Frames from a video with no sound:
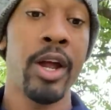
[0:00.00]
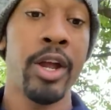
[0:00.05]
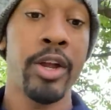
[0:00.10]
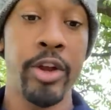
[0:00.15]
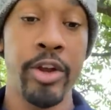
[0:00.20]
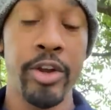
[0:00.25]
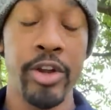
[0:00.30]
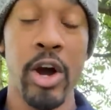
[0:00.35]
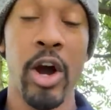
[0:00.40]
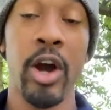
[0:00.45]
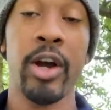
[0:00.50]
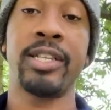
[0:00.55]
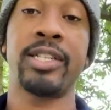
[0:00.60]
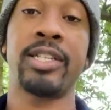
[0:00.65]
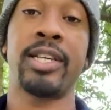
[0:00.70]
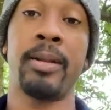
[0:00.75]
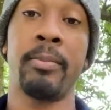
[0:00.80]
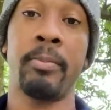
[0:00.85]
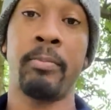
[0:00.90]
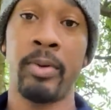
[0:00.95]
your dog is
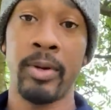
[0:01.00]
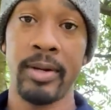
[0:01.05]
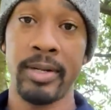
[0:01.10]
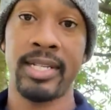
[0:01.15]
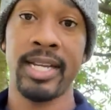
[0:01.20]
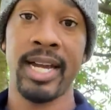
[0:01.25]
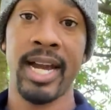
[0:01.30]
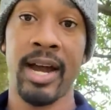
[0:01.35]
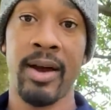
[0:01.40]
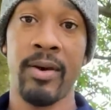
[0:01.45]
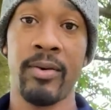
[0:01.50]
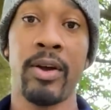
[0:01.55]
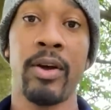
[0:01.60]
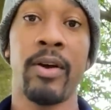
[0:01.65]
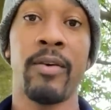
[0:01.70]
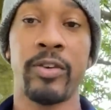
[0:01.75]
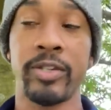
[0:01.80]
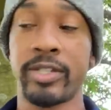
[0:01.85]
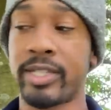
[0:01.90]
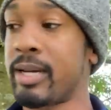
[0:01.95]
getting put down
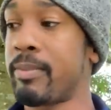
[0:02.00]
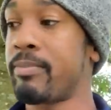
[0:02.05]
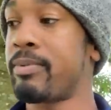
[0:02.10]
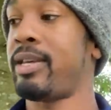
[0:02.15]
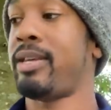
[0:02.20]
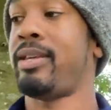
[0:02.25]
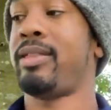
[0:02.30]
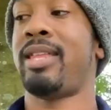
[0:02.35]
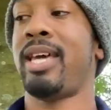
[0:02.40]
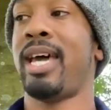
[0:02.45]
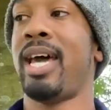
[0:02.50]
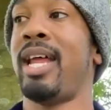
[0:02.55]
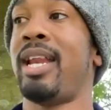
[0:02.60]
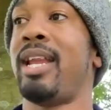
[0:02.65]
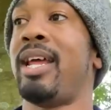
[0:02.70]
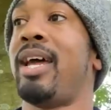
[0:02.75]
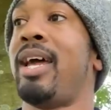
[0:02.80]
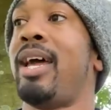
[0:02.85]
for something that